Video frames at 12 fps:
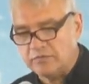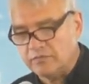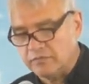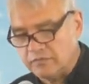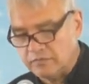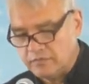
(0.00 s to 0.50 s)

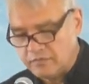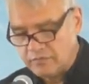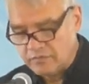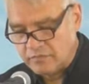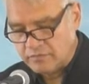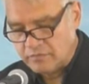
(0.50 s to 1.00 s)

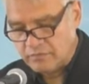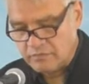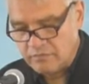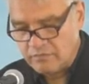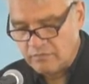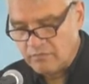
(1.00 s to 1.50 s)

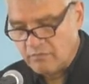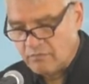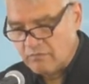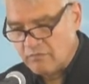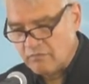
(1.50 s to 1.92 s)
(no one is talking)